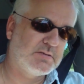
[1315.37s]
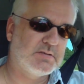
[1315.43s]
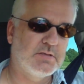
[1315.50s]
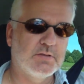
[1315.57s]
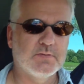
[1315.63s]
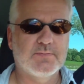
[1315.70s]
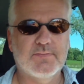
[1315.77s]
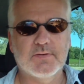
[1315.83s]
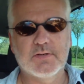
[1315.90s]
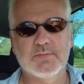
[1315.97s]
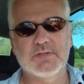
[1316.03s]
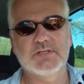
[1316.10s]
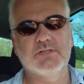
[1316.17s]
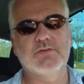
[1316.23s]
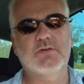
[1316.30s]
Hopefully
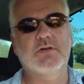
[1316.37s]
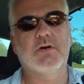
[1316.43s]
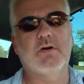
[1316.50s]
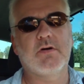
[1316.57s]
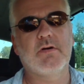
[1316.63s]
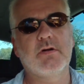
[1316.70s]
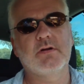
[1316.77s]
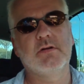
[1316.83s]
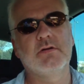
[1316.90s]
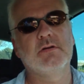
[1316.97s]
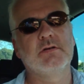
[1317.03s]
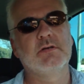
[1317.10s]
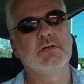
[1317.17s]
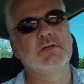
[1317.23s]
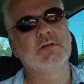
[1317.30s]
my new car
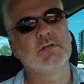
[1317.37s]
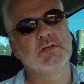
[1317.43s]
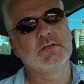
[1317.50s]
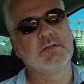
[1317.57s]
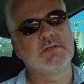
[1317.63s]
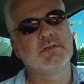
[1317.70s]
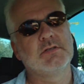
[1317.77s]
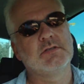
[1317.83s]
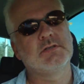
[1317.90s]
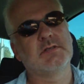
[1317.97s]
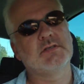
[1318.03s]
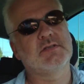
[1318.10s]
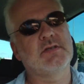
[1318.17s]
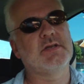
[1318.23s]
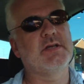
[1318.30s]

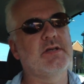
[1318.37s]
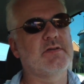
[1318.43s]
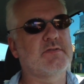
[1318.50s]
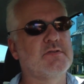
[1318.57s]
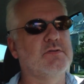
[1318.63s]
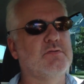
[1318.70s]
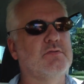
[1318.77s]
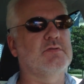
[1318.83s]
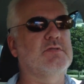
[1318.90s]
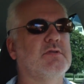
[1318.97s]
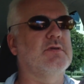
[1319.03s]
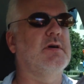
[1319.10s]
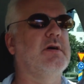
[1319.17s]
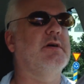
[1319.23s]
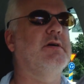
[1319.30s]
is here soon,
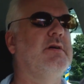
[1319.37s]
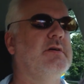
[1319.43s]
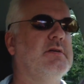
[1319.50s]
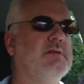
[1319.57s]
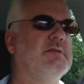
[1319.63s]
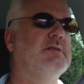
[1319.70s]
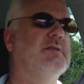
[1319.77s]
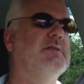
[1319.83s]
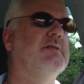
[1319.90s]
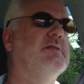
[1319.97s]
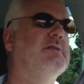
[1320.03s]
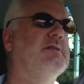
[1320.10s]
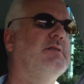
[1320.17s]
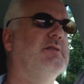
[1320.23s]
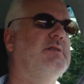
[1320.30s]
so I
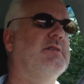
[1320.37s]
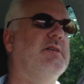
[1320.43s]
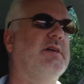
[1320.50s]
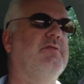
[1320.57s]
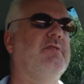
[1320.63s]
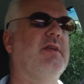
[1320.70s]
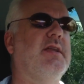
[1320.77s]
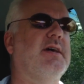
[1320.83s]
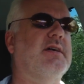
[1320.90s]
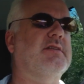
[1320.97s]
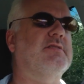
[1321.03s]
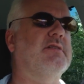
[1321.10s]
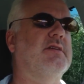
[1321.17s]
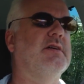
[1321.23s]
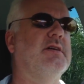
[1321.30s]
can
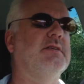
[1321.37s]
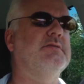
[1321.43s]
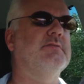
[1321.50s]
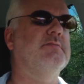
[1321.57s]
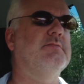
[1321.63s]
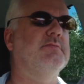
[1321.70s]
relax again.